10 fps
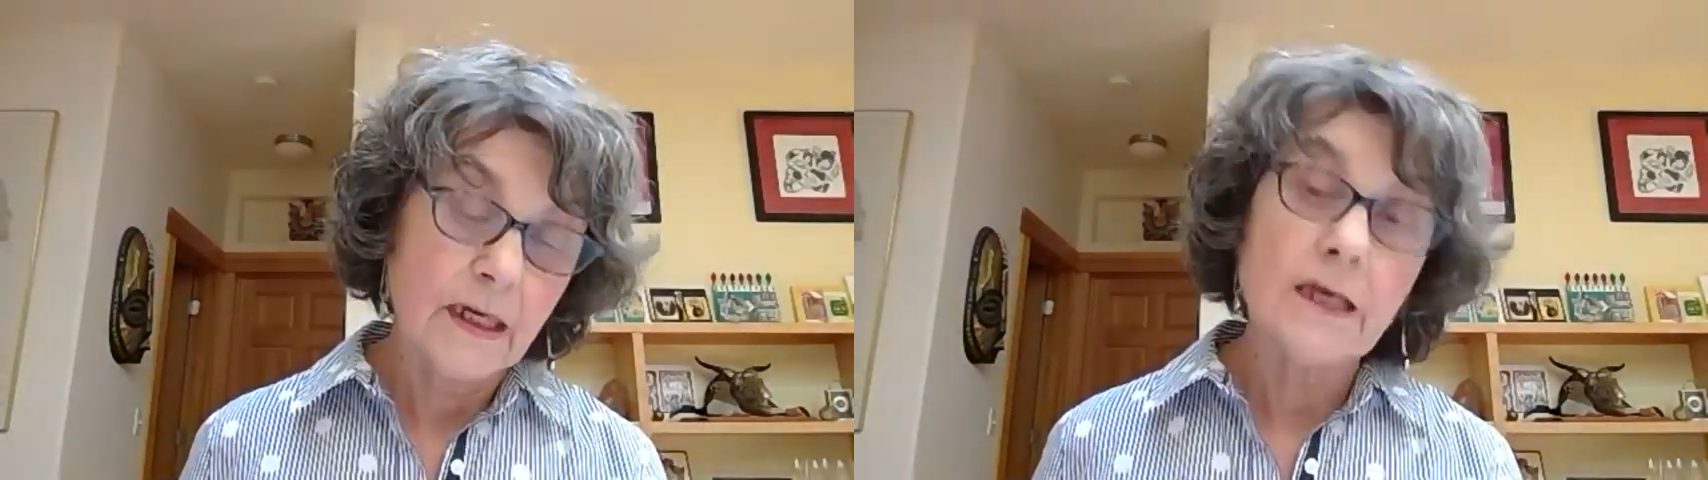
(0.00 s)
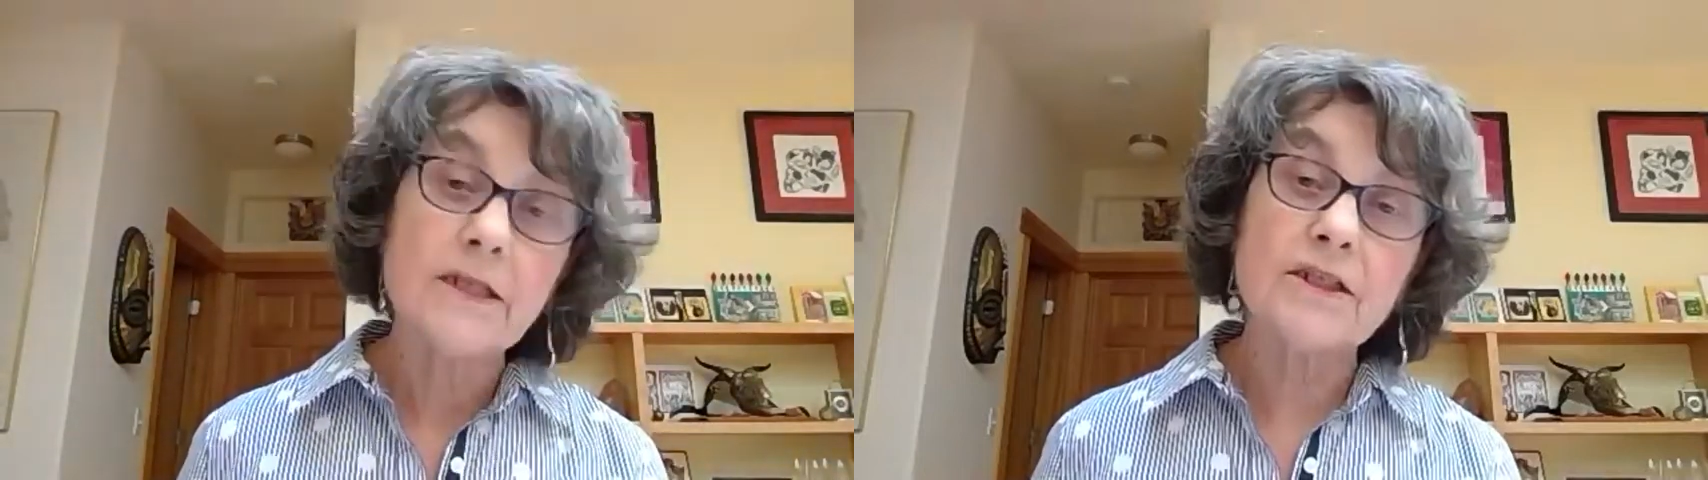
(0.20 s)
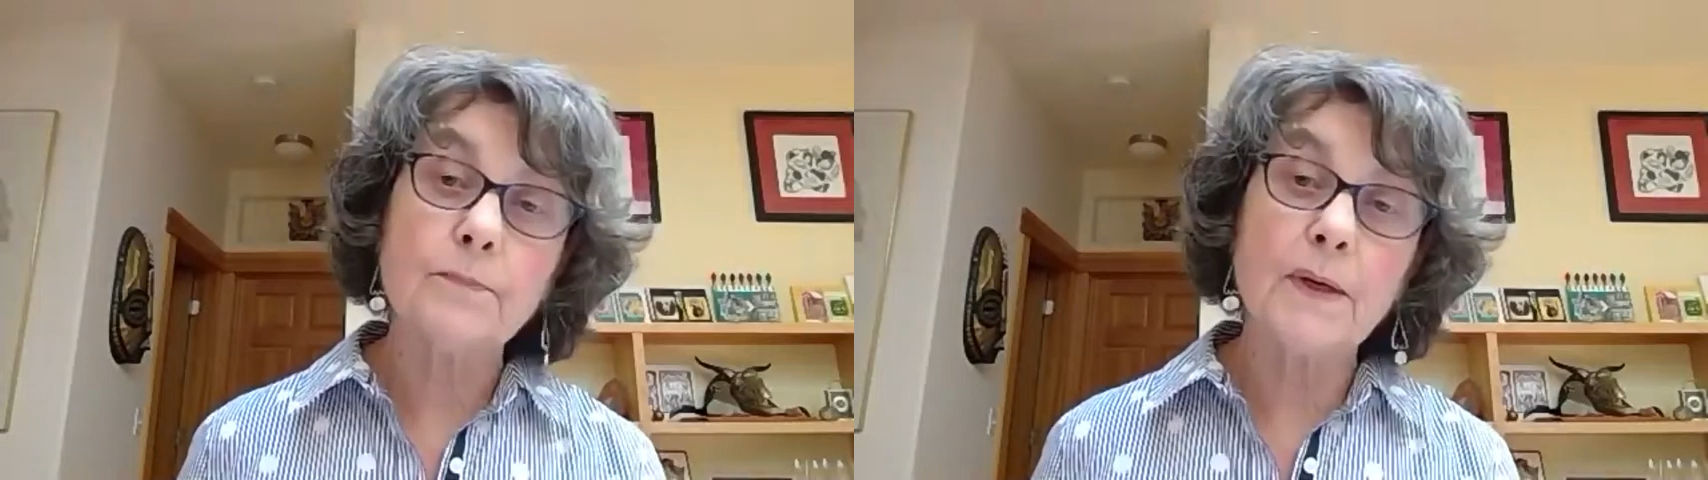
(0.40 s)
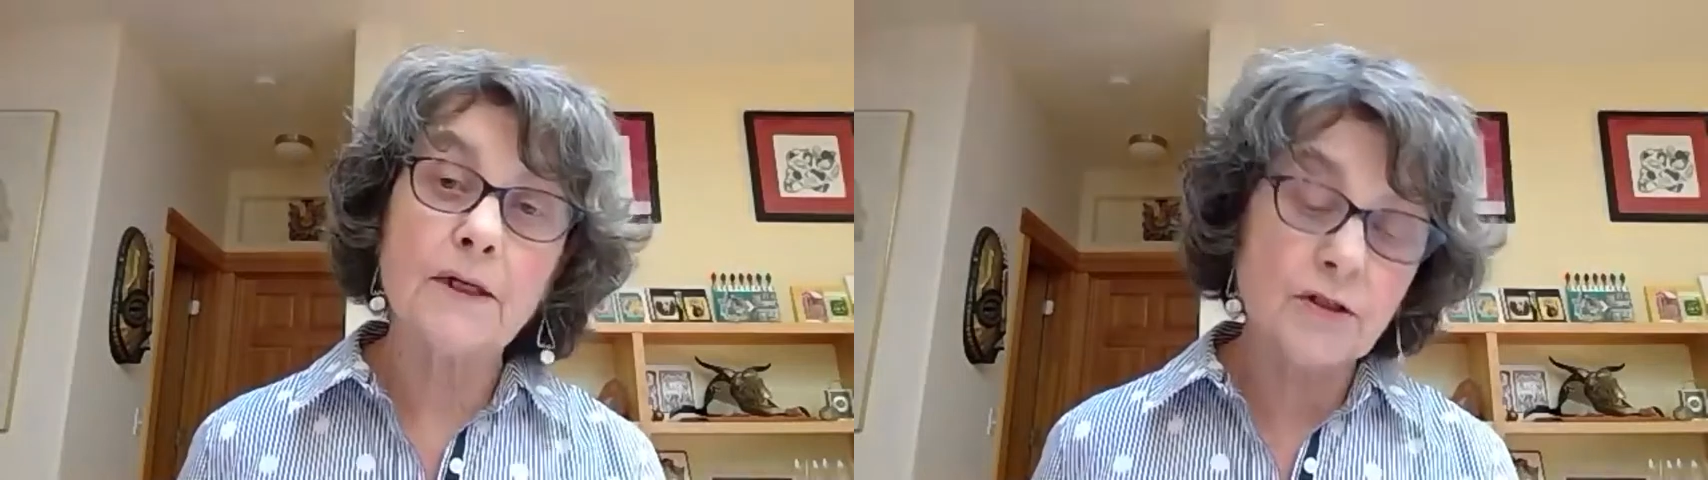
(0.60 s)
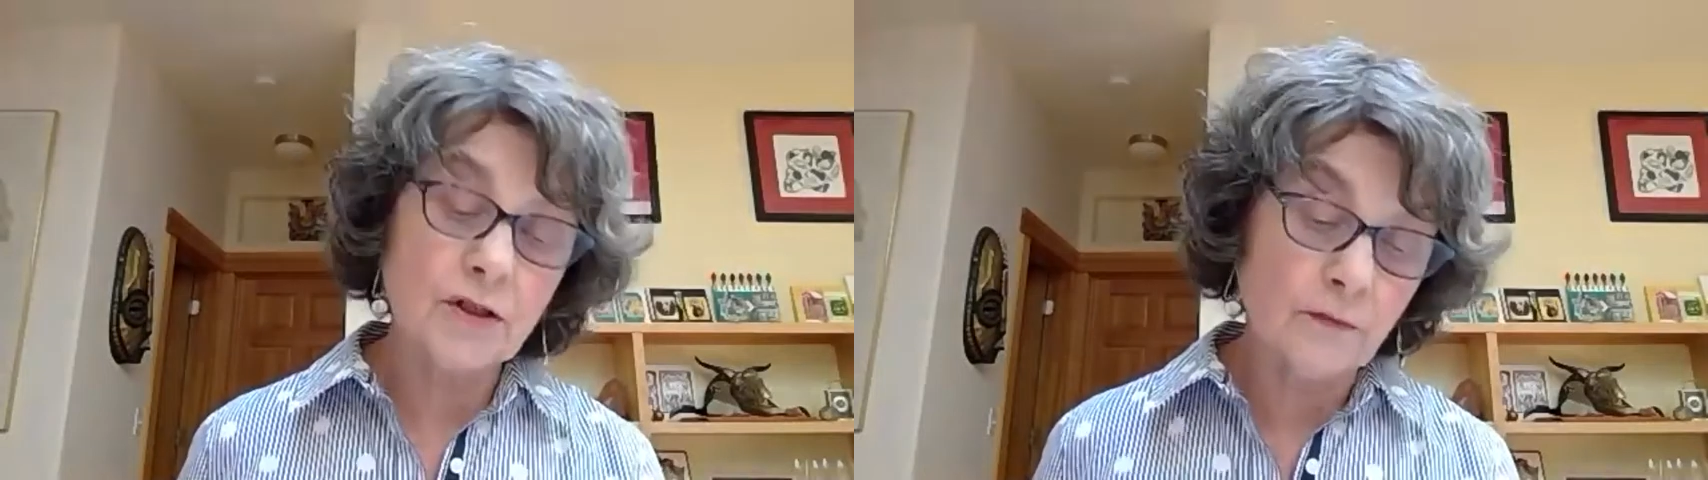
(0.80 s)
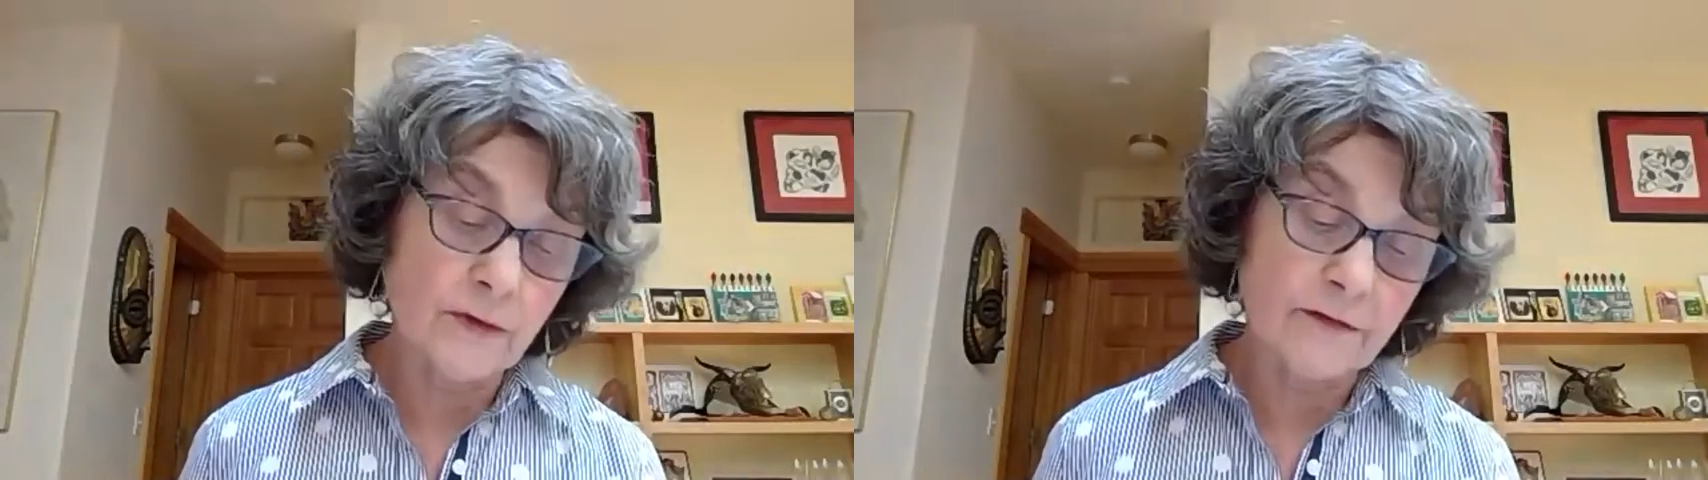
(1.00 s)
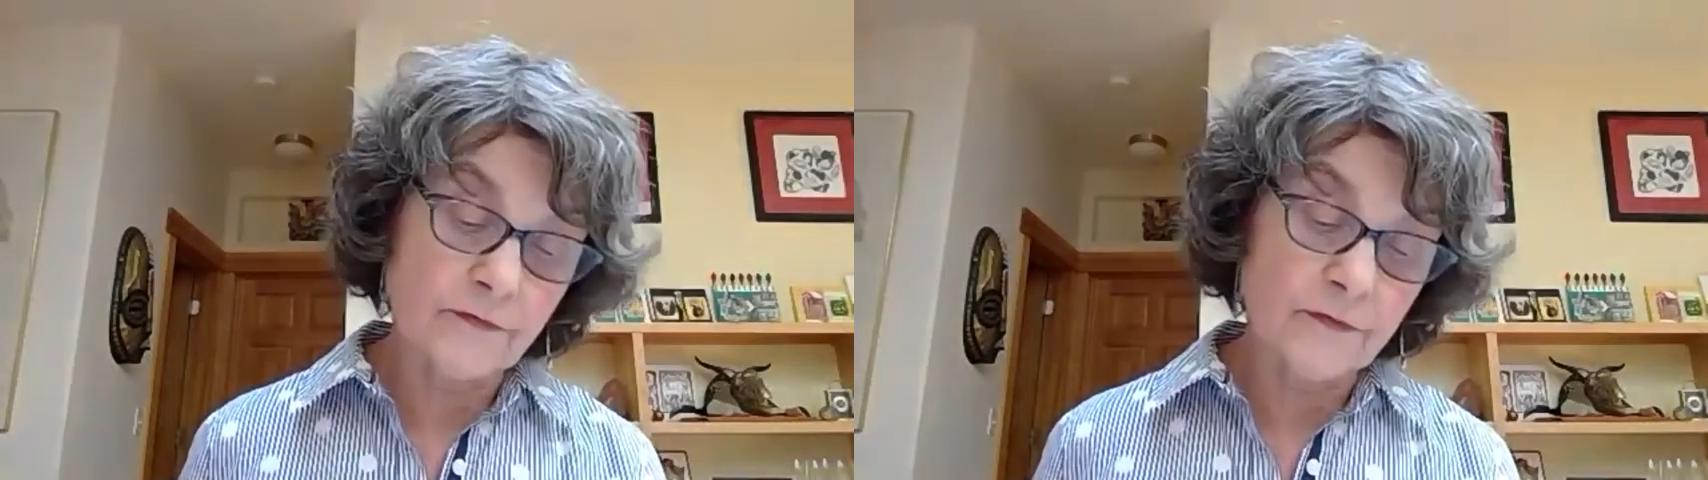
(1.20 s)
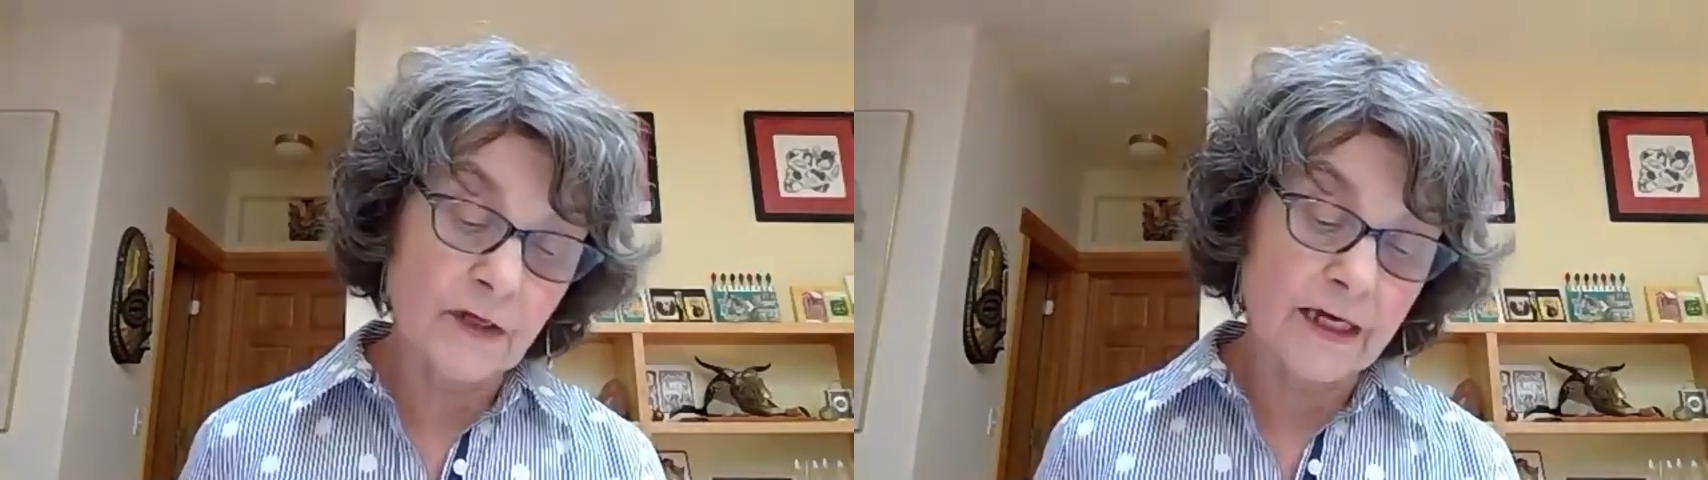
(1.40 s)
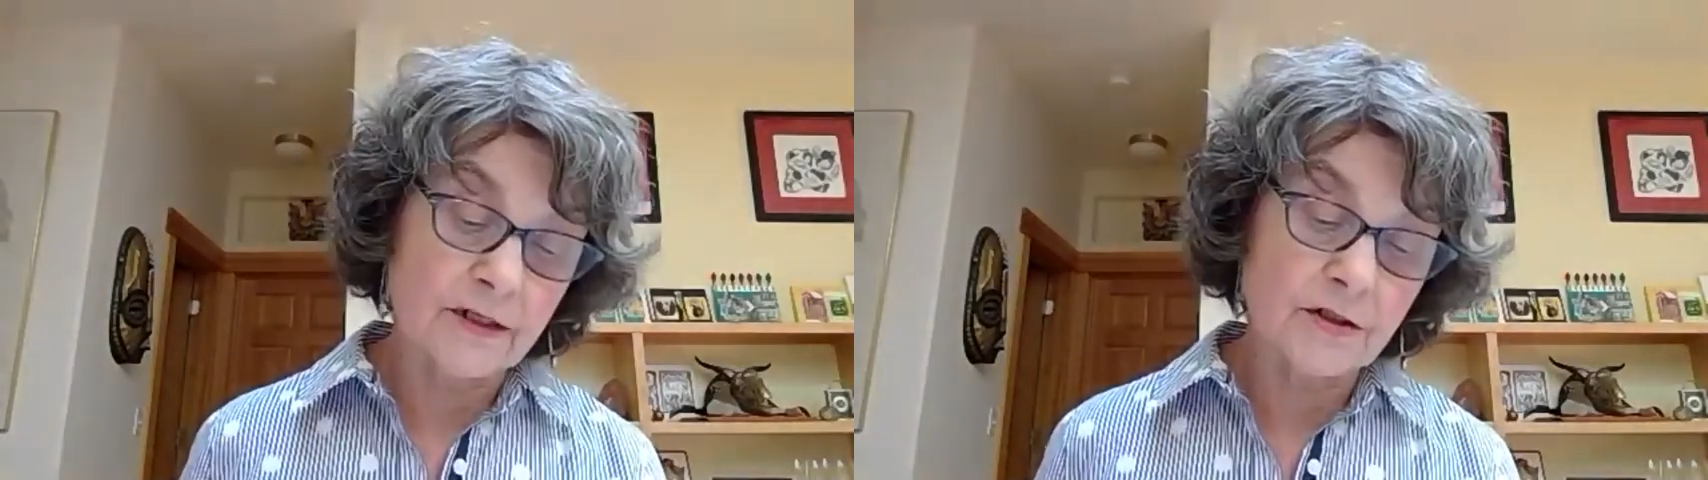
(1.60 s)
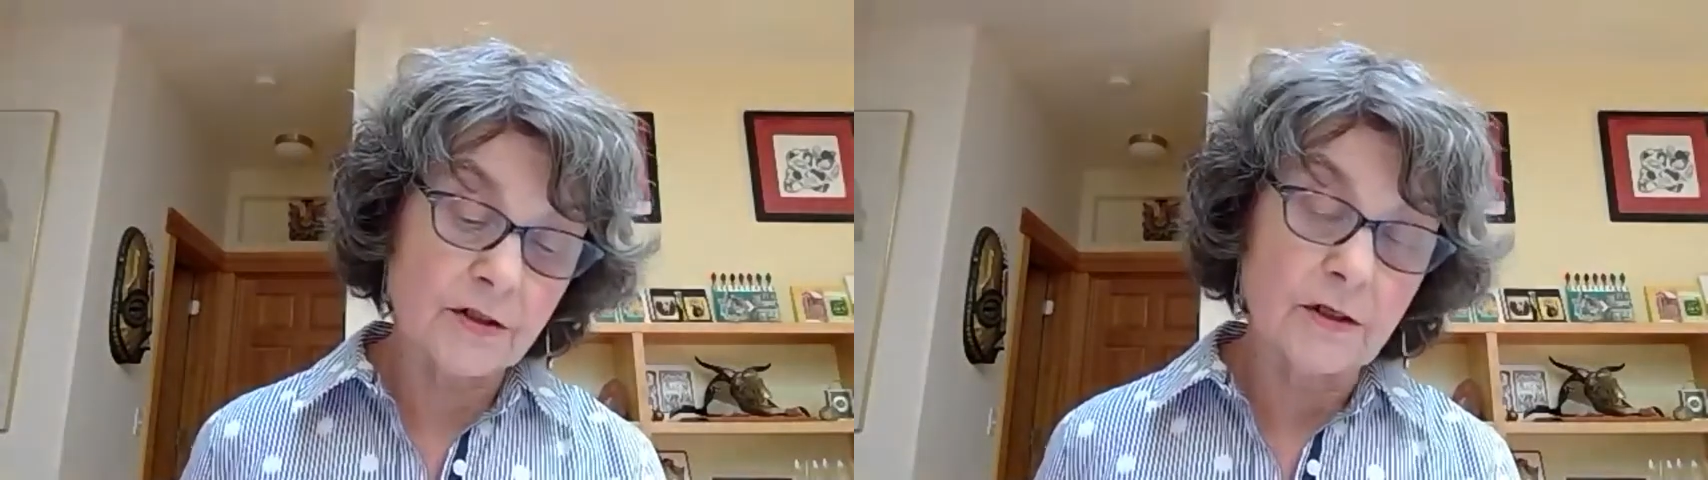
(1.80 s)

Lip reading: Spongy red flesh